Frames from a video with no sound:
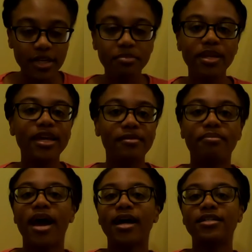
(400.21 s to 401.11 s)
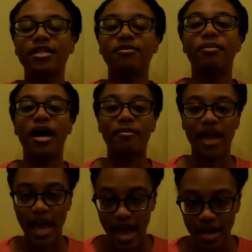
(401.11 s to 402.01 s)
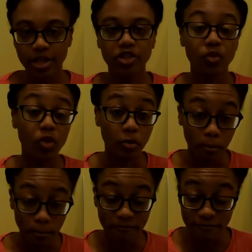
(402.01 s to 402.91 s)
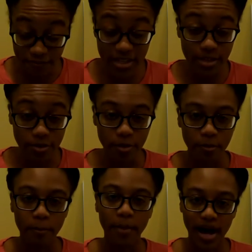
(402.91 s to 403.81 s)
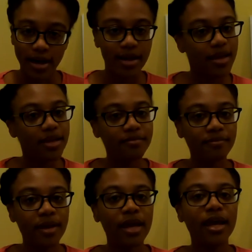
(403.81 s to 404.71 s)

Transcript: deeply impacted by my actual physical body.